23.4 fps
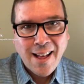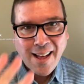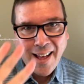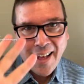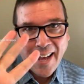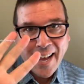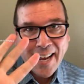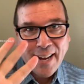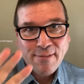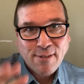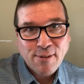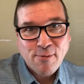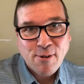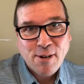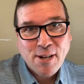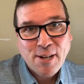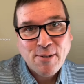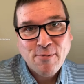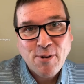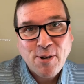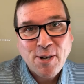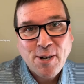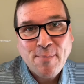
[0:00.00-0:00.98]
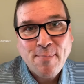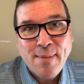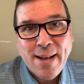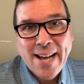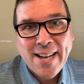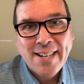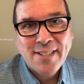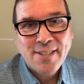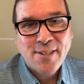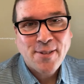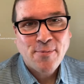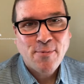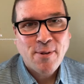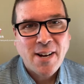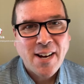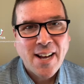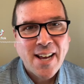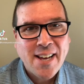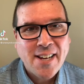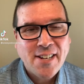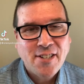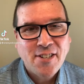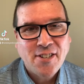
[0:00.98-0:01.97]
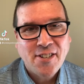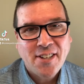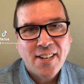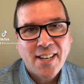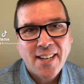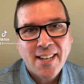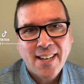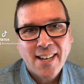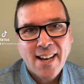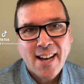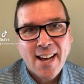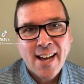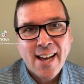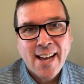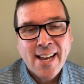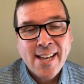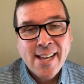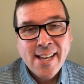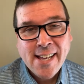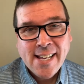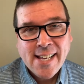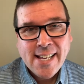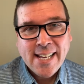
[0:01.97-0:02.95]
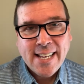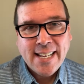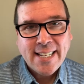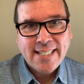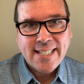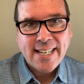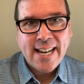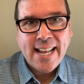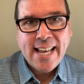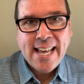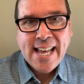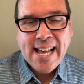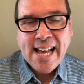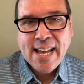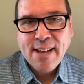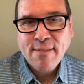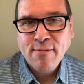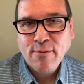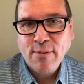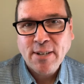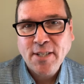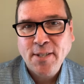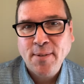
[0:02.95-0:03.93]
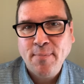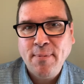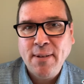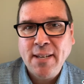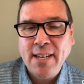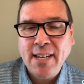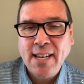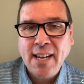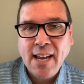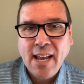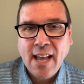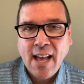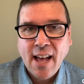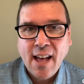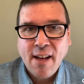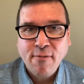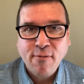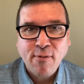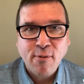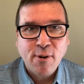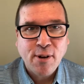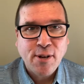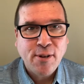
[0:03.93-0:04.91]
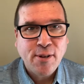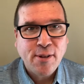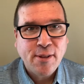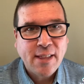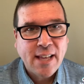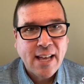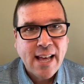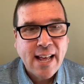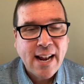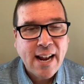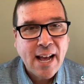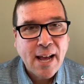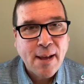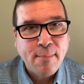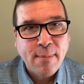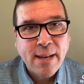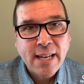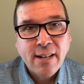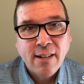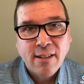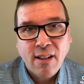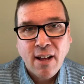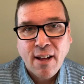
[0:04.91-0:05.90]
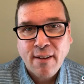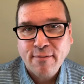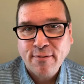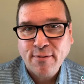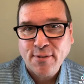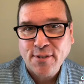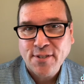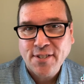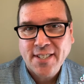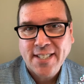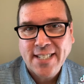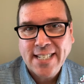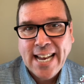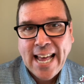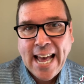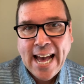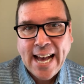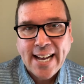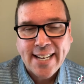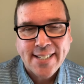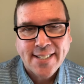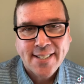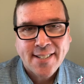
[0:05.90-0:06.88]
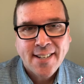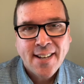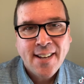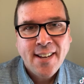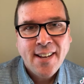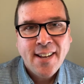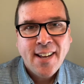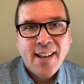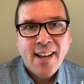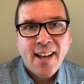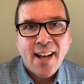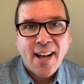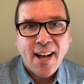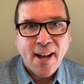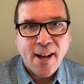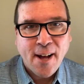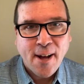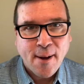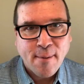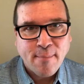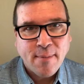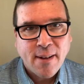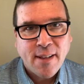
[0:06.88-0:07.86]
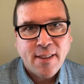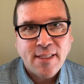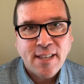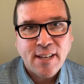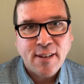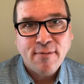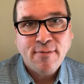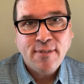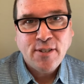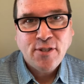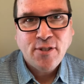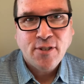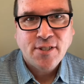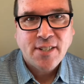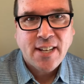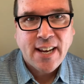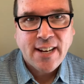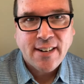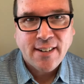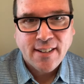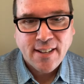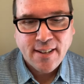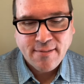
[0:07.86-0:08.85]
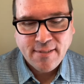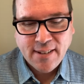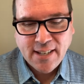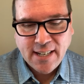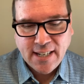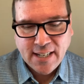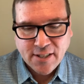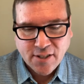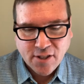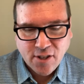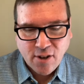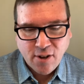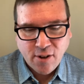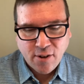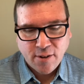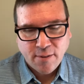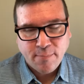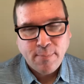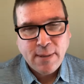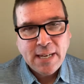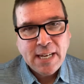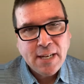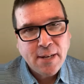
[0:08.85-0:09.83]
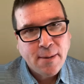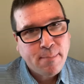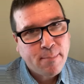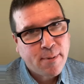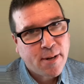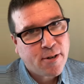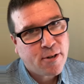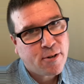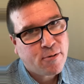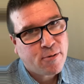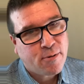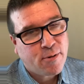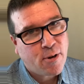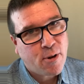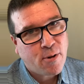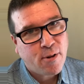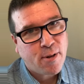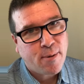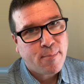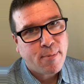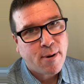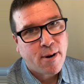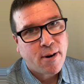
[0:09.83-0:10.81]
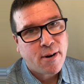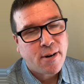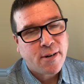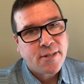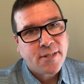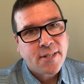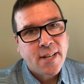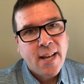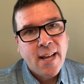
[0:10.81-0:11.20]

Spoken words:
Hi everyone, and welcome back to the One-Eyed Cooking Guy. Today I have a recipe for you that I make a lot for snacks. The official title of it is called Peanut Butter Granola Bars,